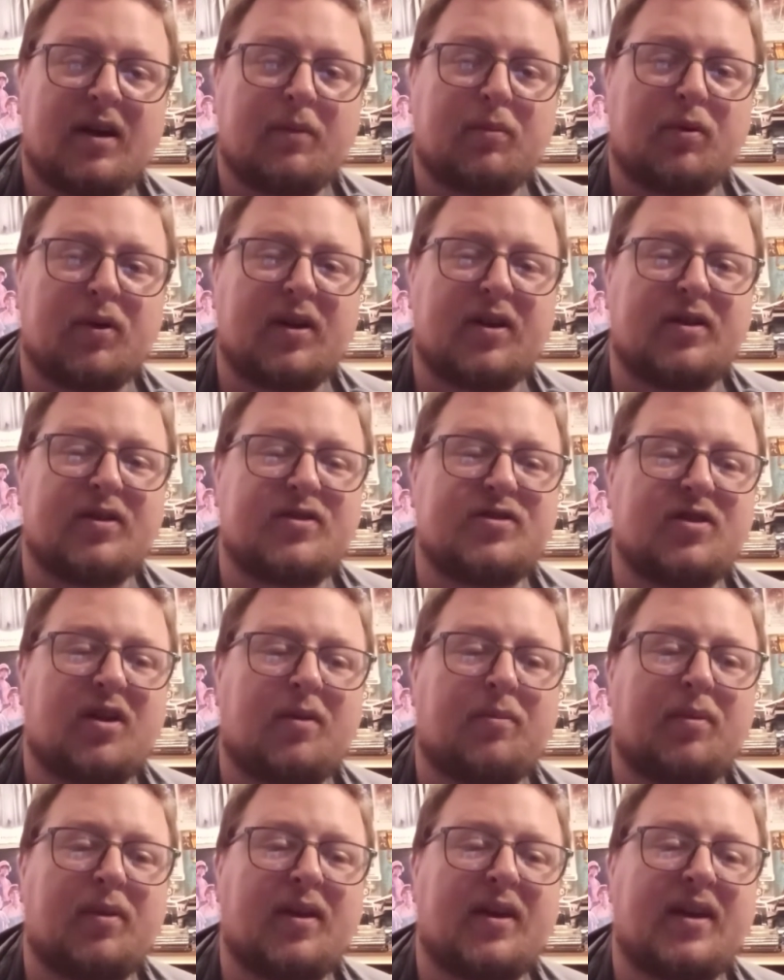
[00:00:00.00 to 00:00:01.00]
a pretty good
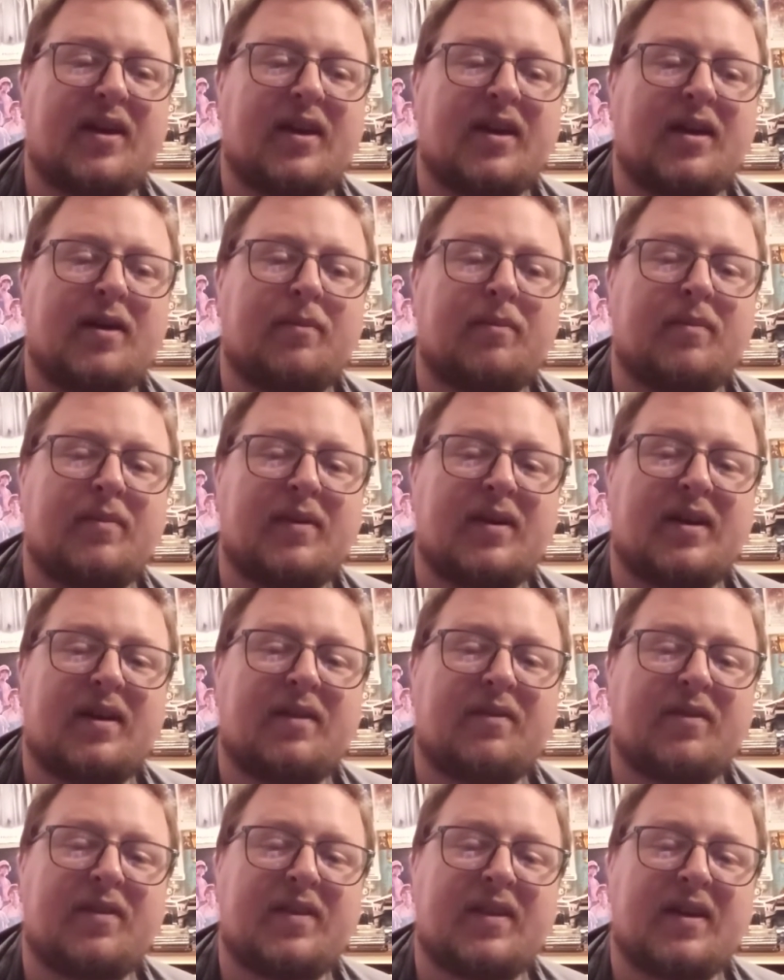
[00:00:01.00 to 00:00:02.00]
job playing him
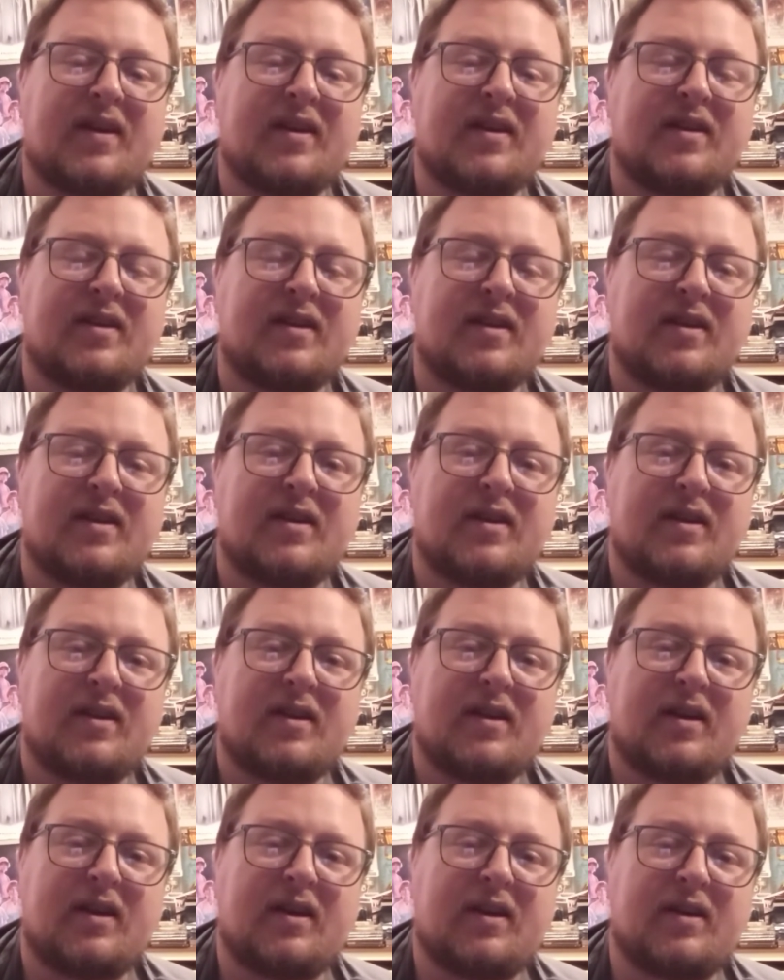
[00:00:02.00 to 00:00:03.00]
and everything.
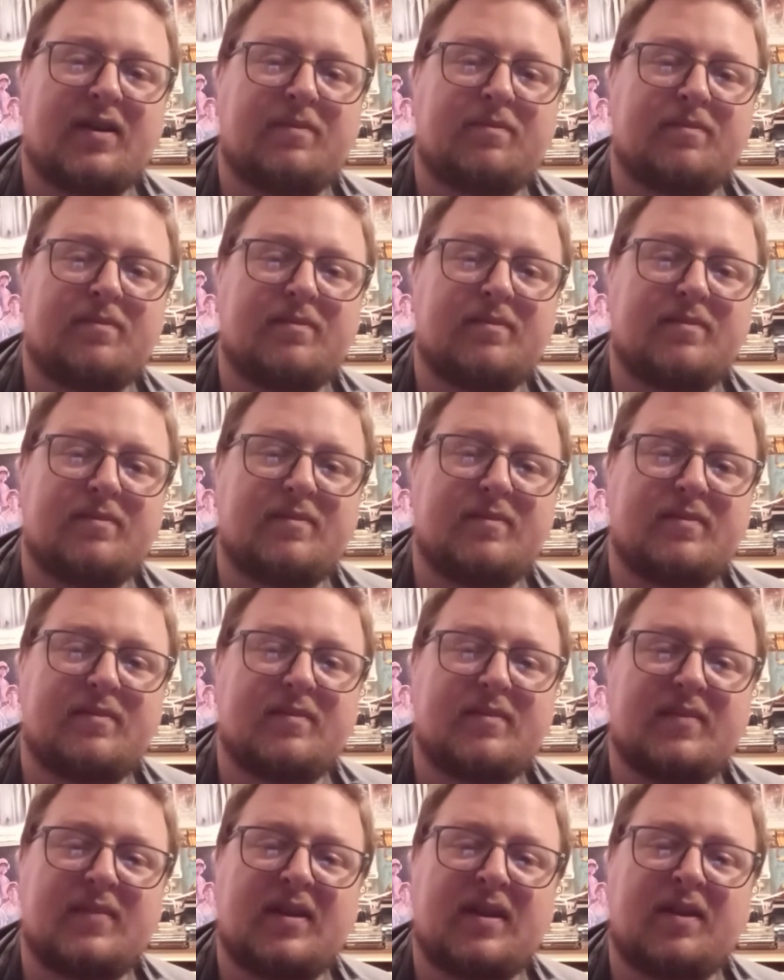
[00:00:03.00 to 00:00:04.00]

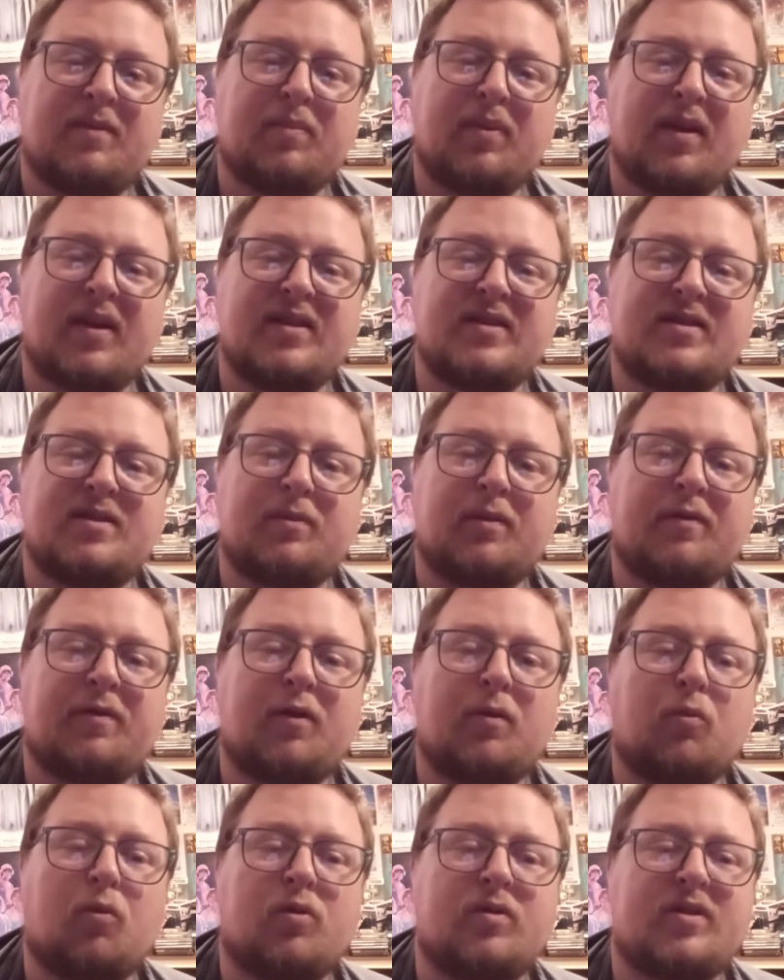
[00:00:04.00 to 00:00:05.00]
And he plays him a
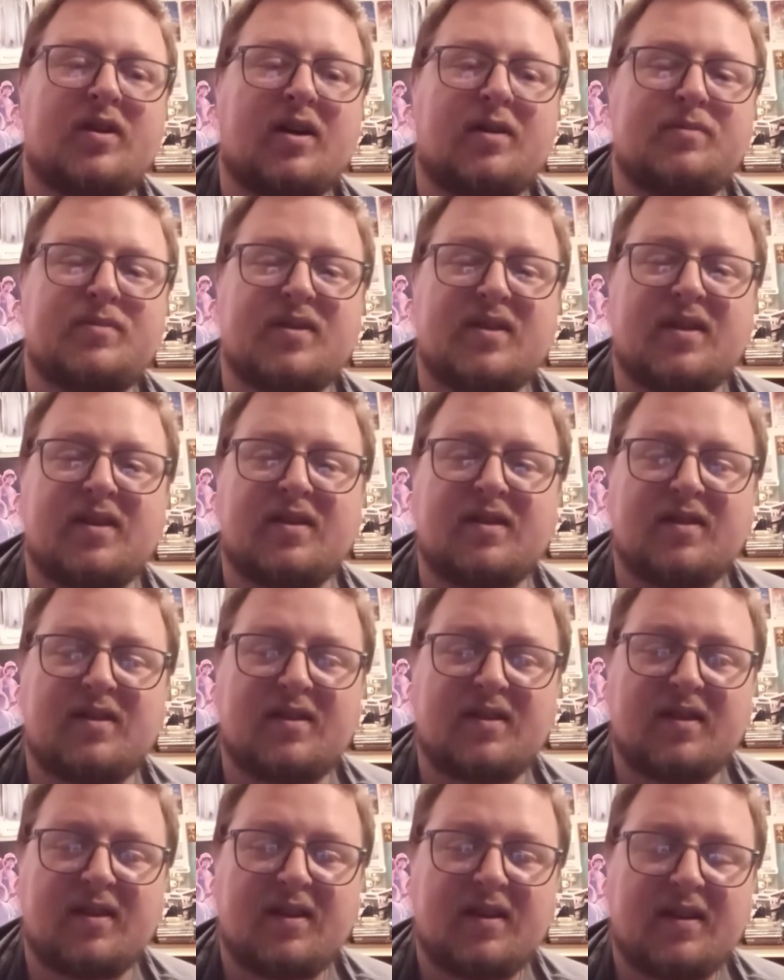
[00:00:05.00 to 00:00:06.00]
few more times in
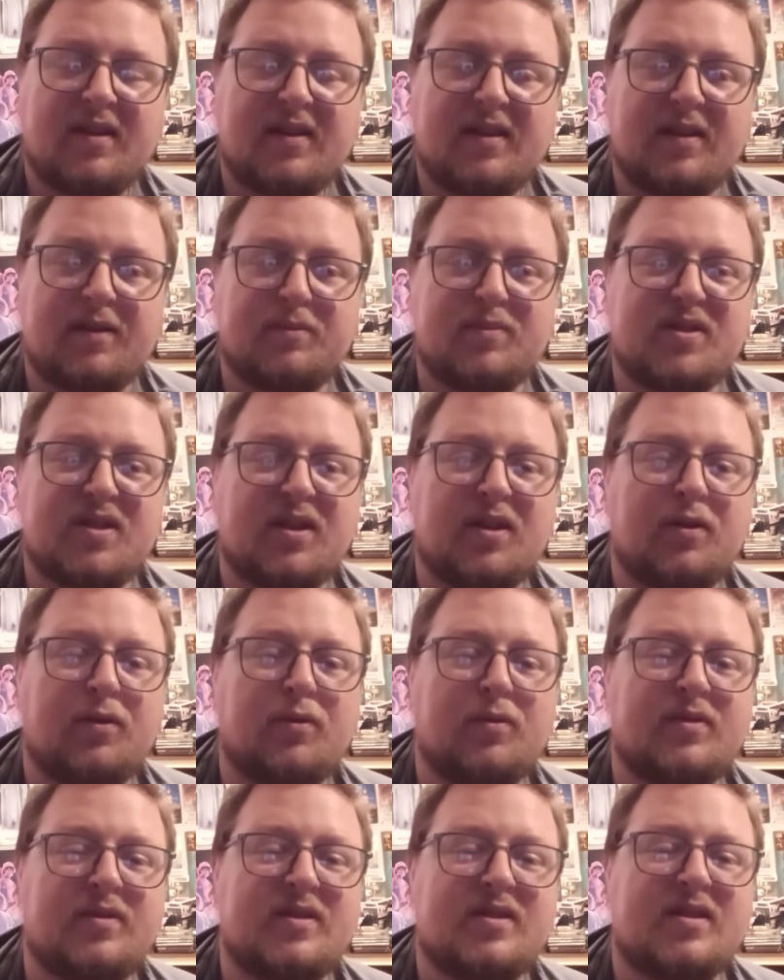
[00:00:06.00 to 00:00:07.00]
the
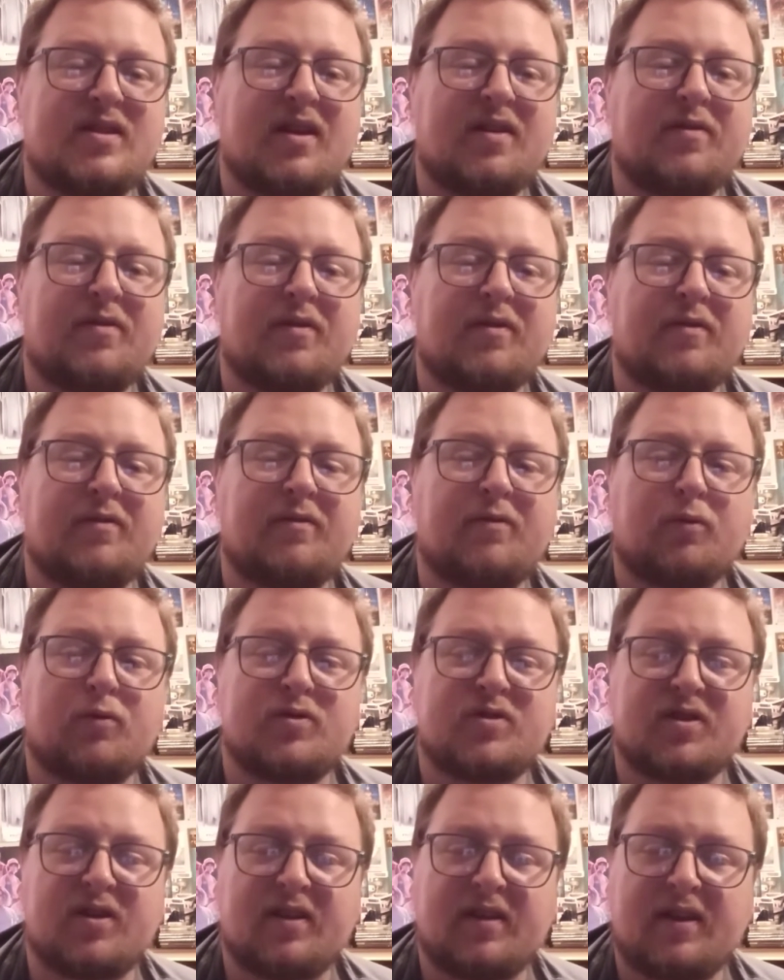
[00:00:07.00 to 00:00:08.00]
MCU and stuff.
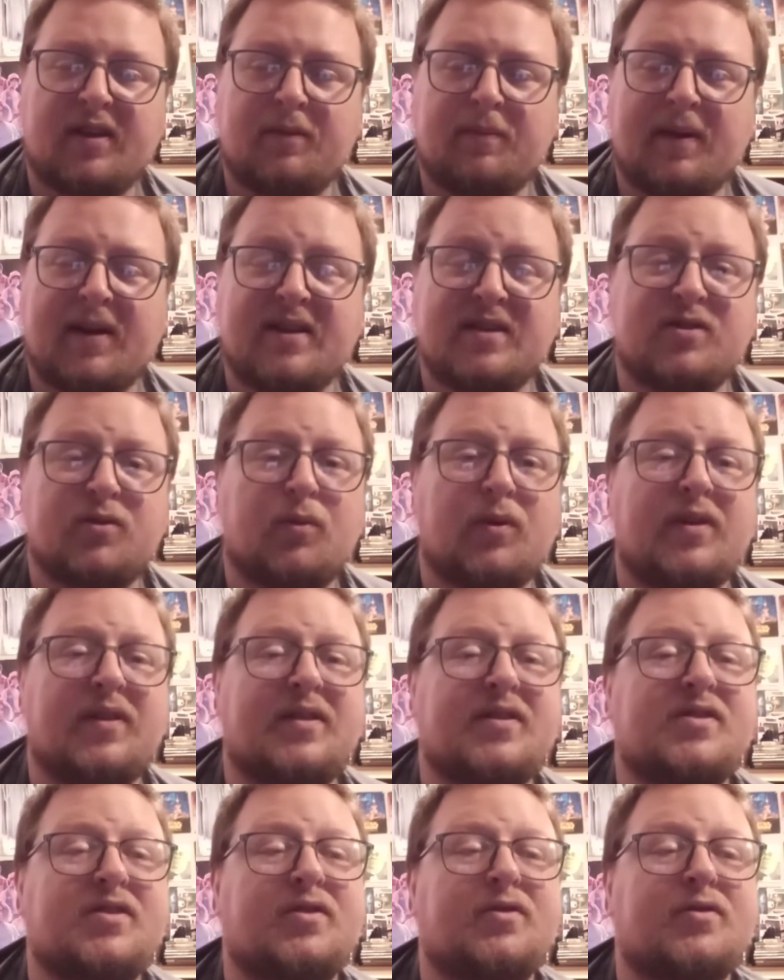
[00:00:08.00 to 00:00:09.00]
Unfortunately, he passed away
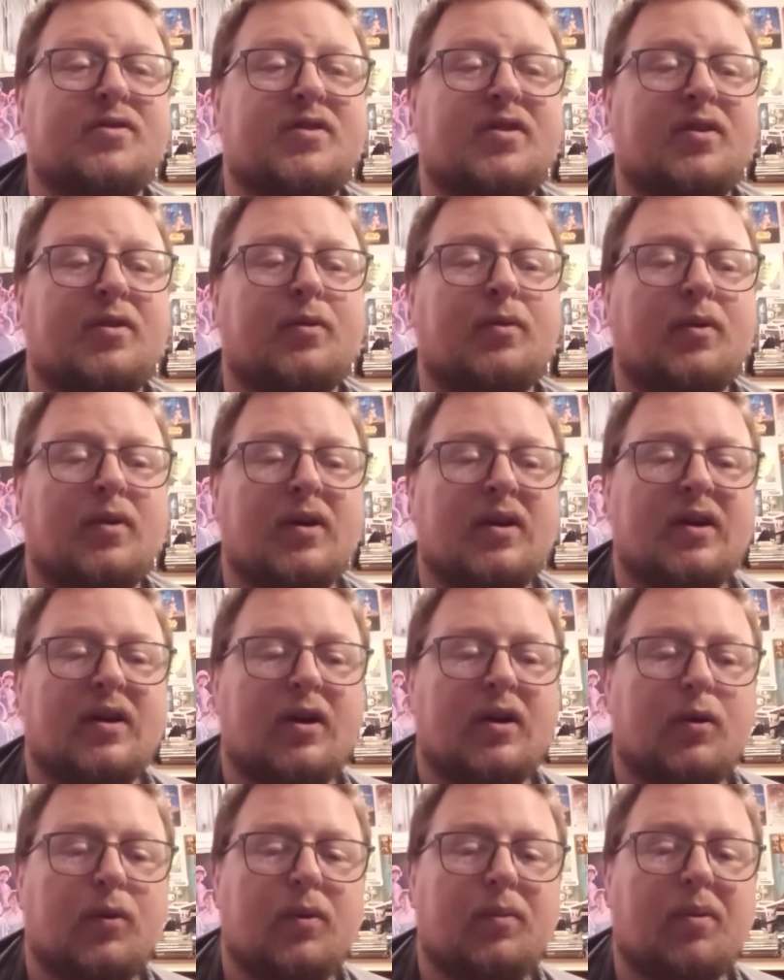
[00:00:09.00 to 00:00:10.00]
this year, so
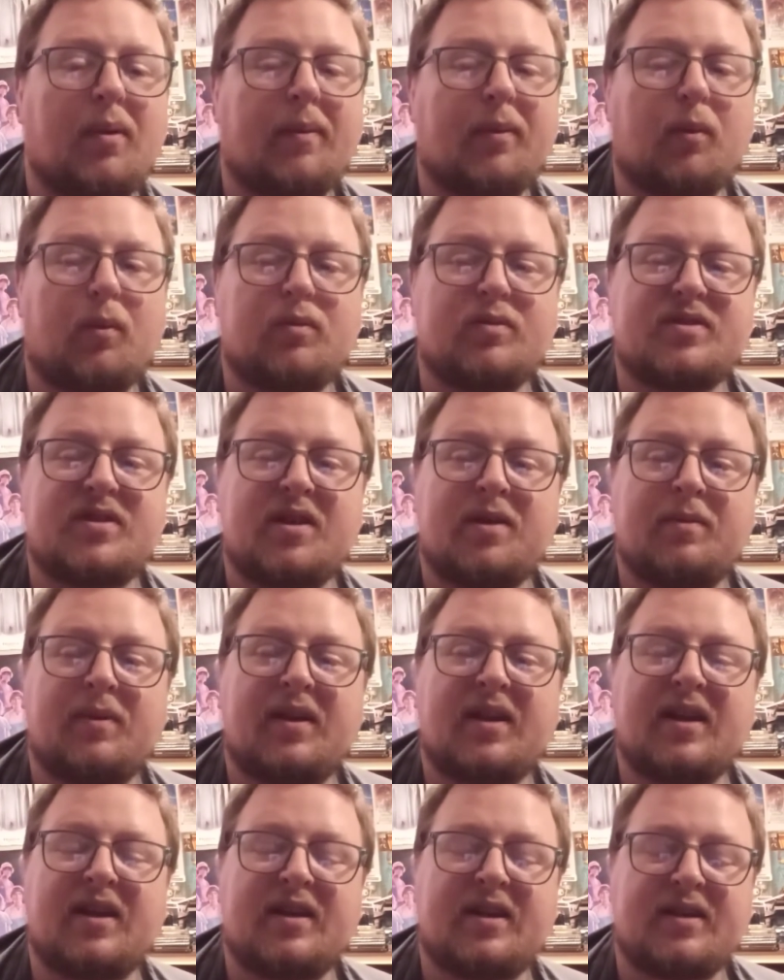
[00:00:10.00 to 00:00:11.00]
we probably won't see him
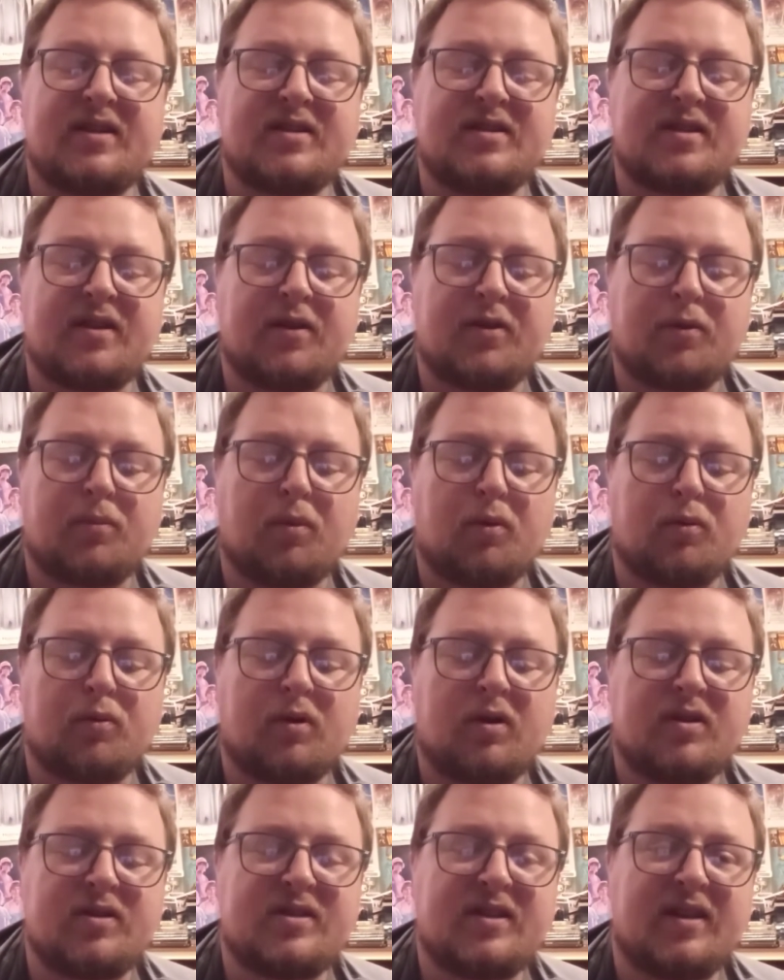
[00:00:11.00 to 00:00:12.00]
again as Thunderbolt
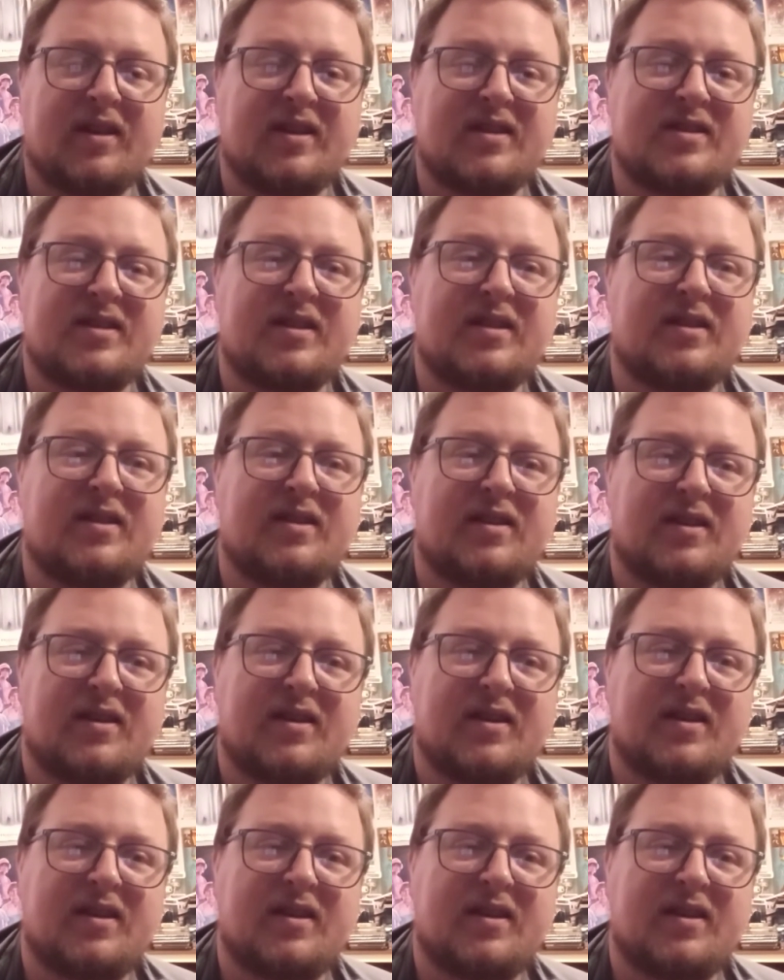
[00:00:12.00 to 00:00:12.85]
Ross unless he